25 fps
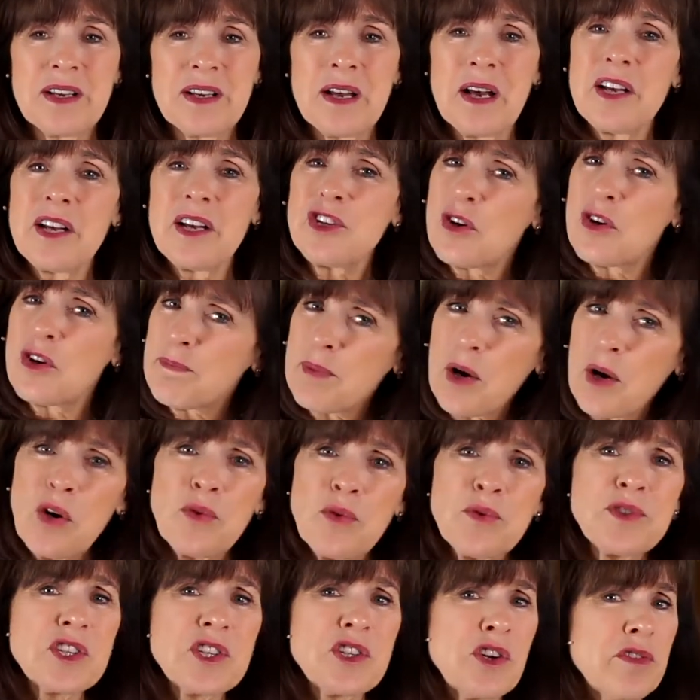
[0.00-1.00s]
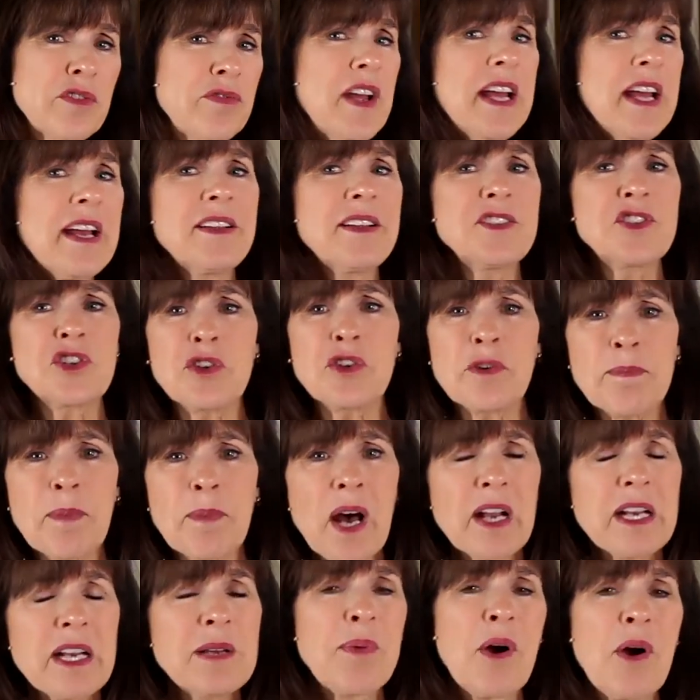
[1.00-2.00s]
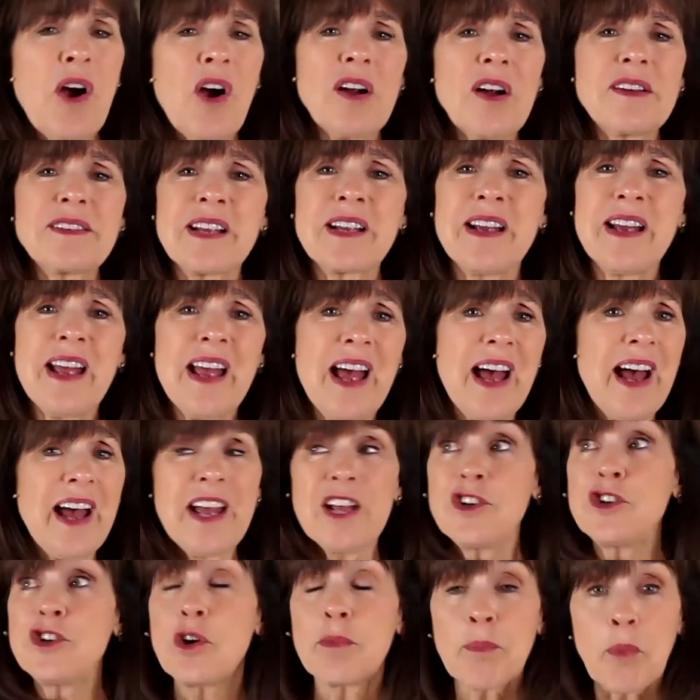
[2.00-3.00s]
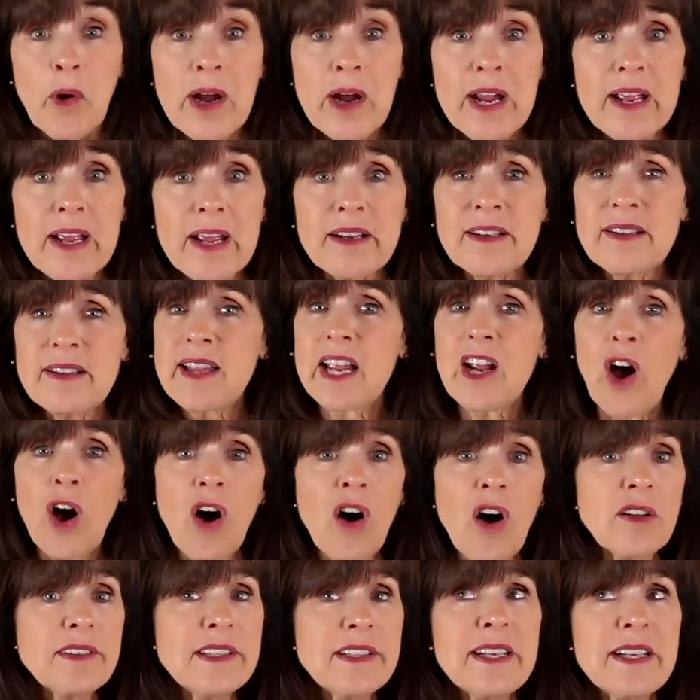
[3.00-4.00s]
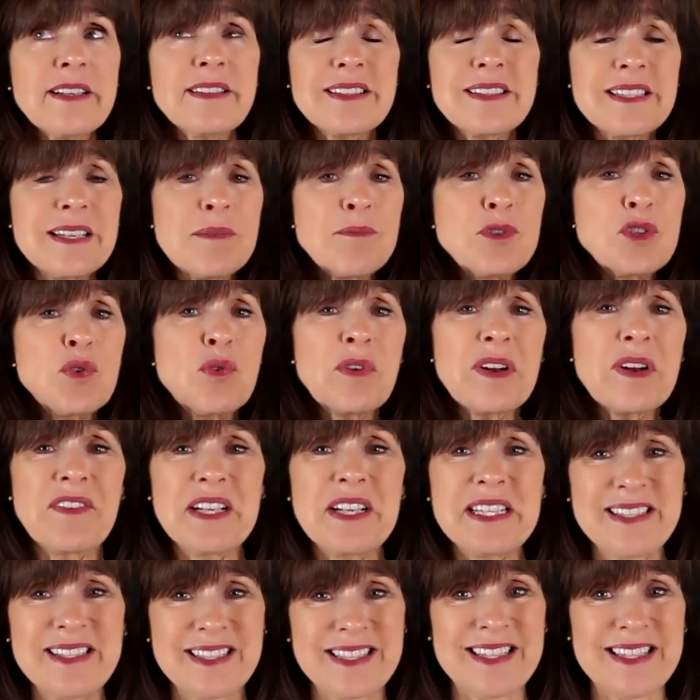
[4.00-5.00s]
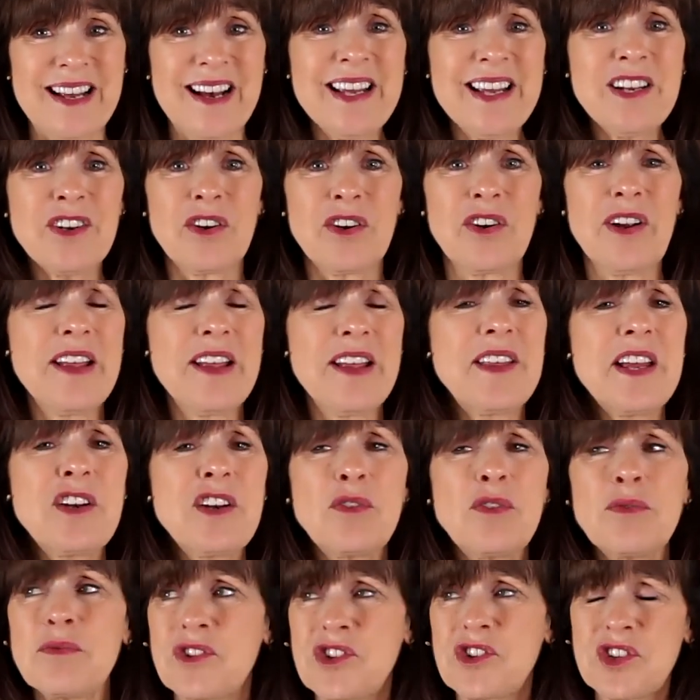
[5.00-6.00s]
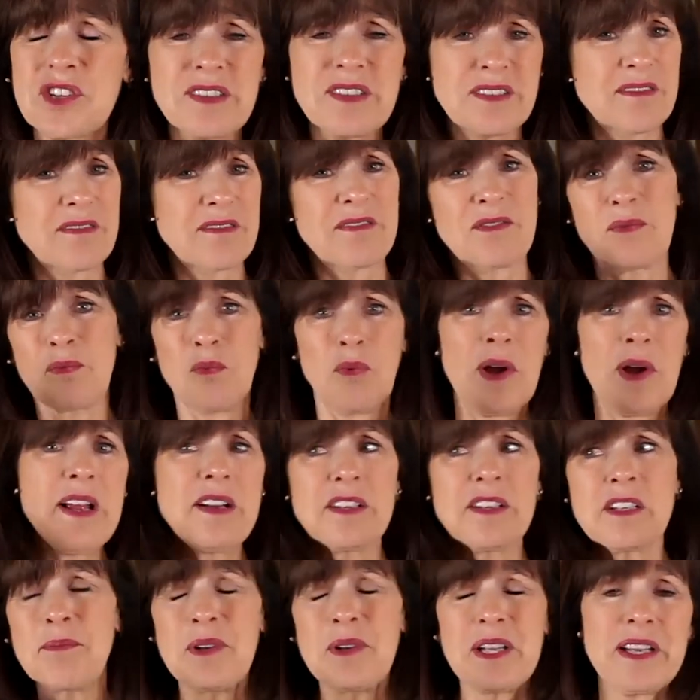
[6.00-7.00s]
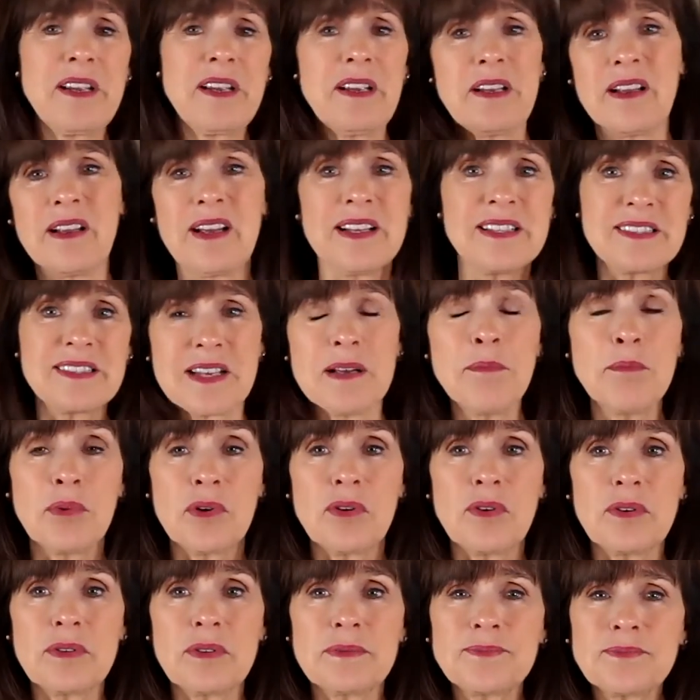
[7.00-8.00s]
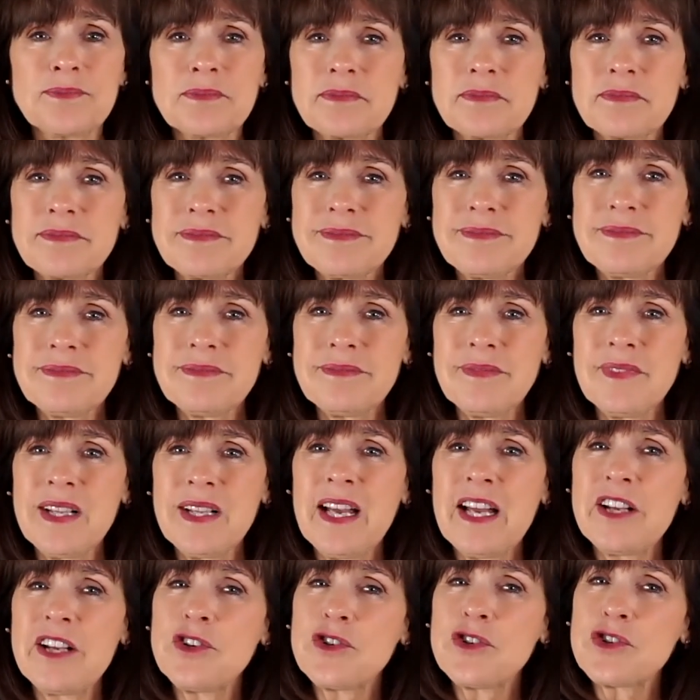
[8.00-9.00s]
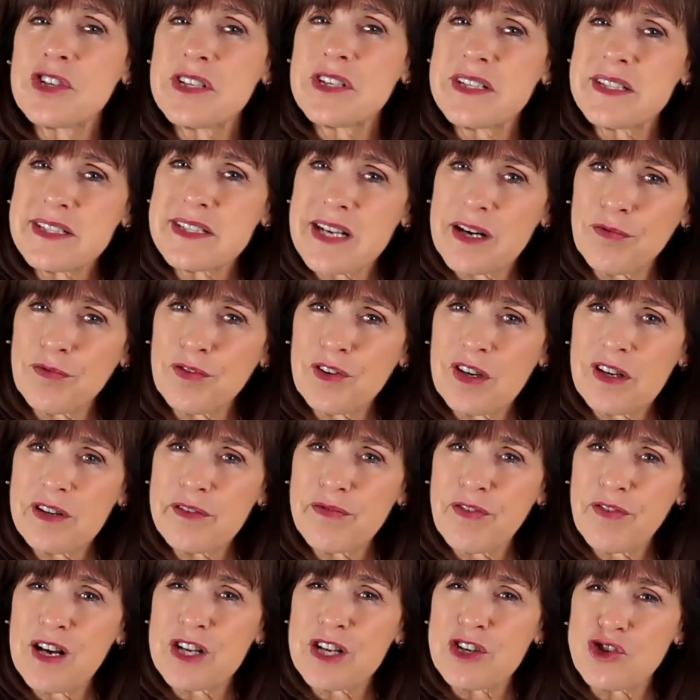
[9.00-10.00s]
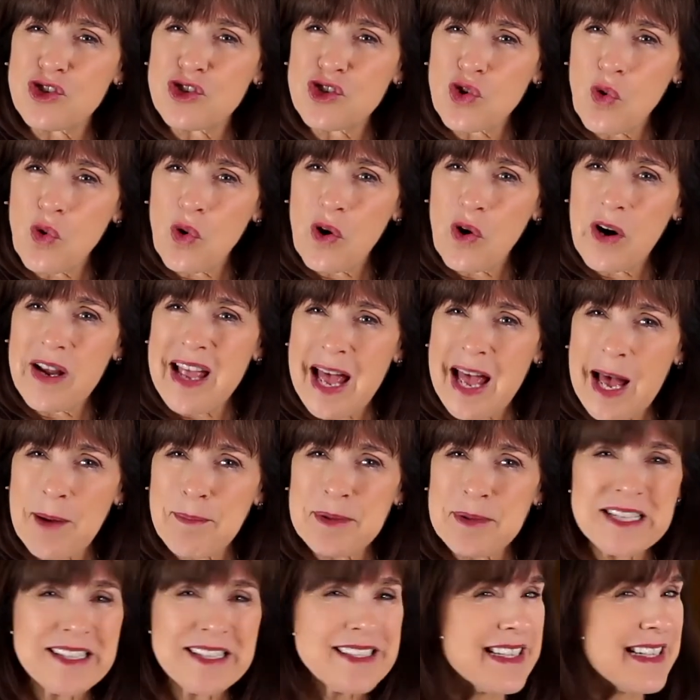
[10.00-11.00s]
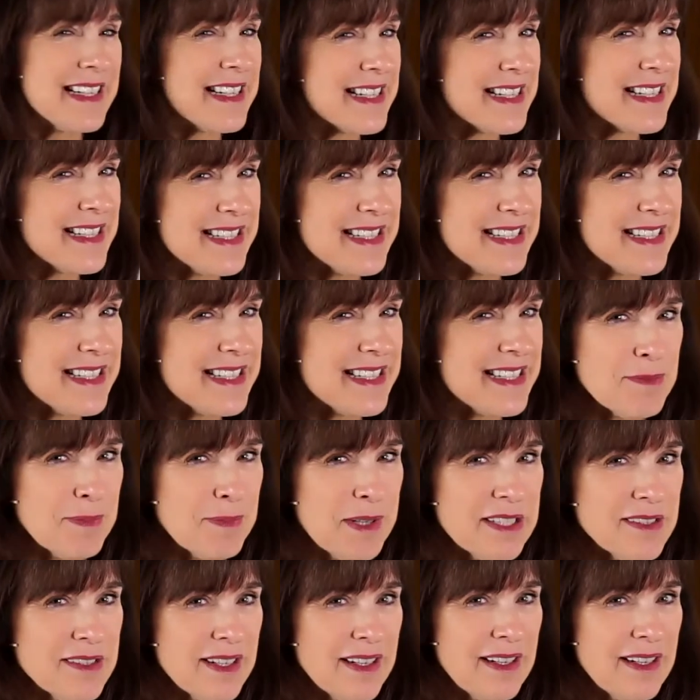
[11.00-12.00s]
Your bones and your veins and your body part and your brain, they all need some sort of a designer, and they don't just randomly assemble. And you should definitely find joy, happiness, and contentment